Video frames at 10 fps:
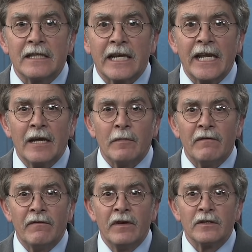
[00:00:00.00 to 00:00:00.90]
that cannot be
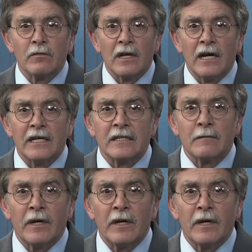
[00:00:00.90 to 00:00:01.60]
visualized